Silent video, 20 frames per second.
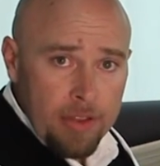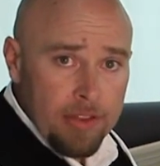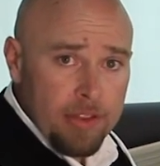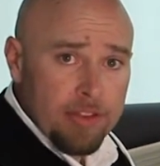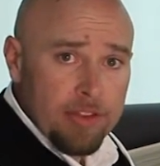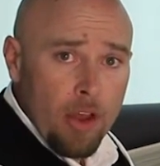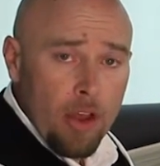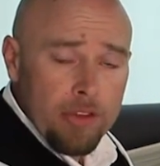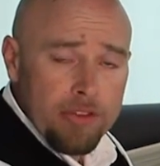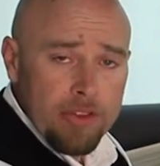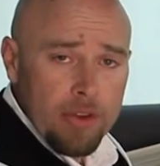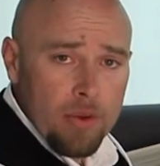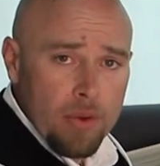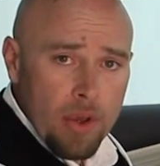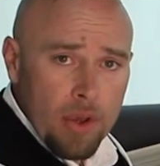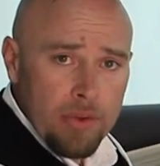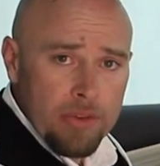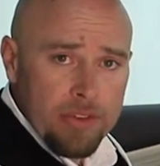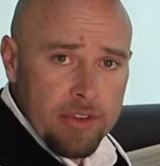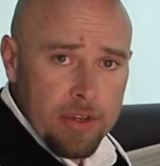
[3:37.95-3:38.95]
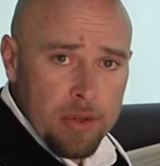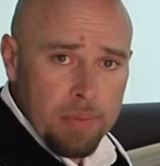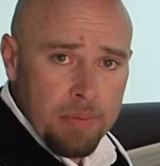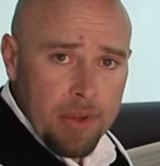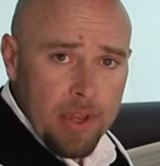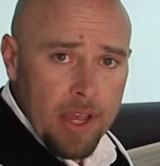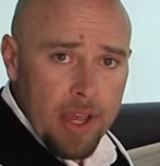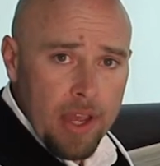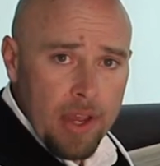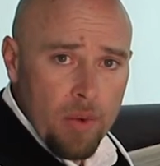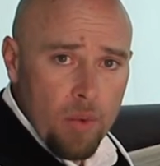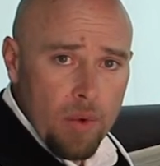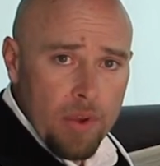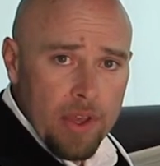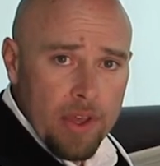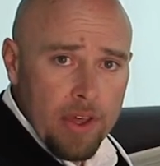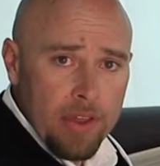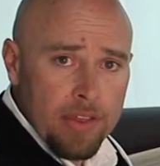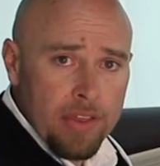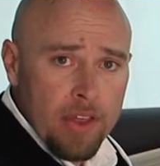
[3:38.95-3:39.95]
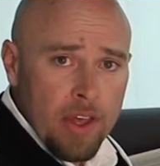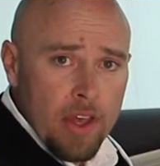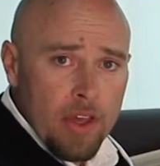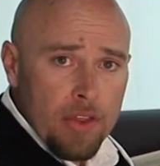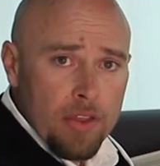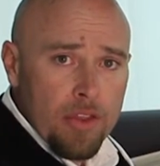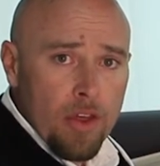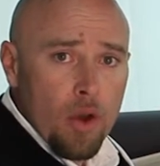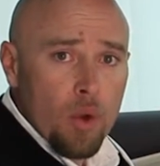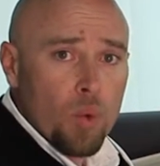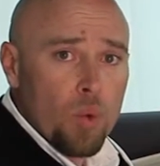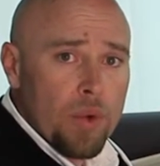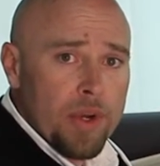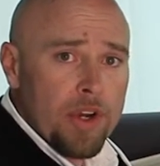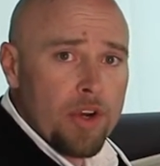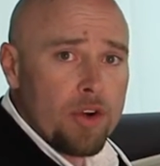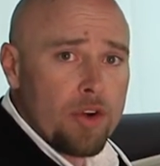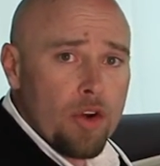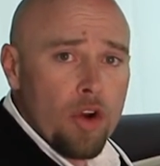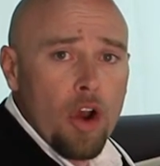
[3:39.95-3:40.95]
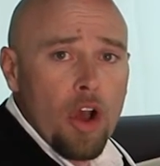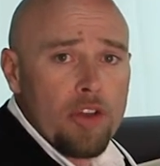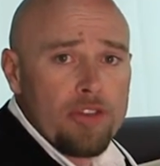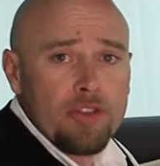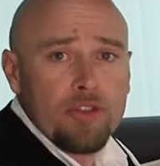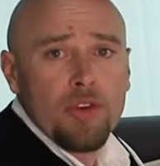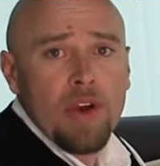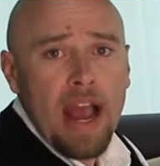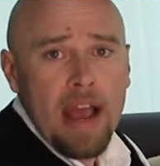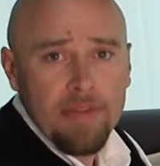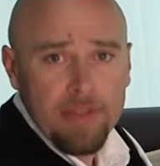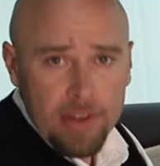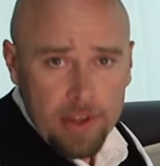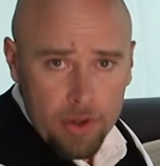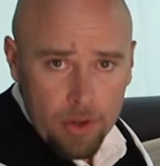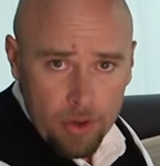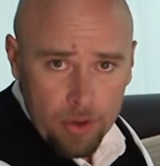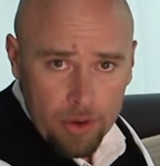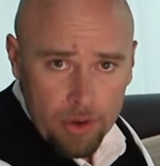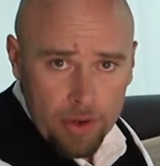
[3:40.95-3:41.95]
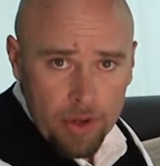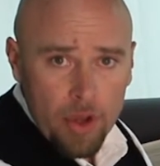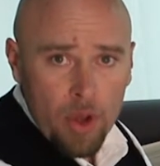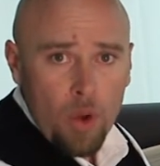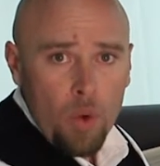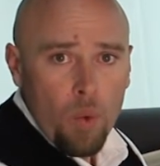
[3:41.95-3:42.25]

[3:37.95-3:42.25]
This also goes into play with the rear cross traffic alert,